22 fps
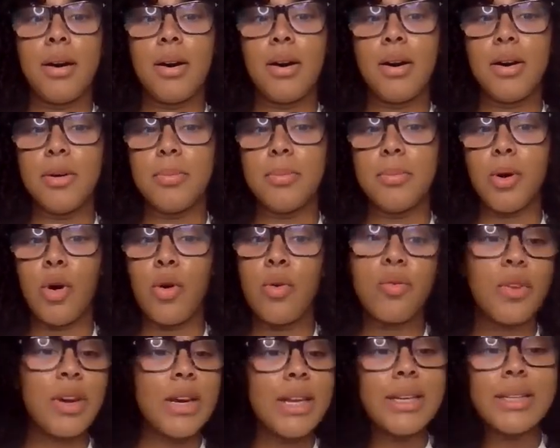
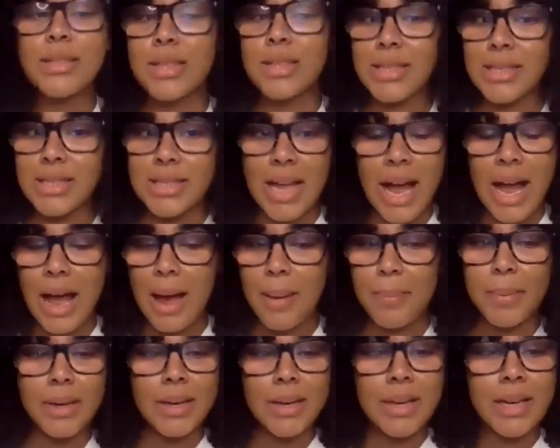hopefully it does not
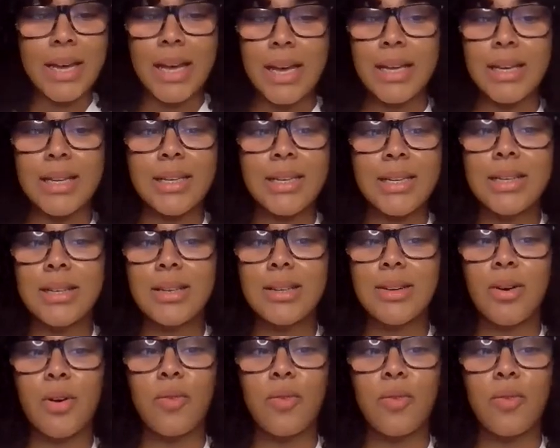happen again.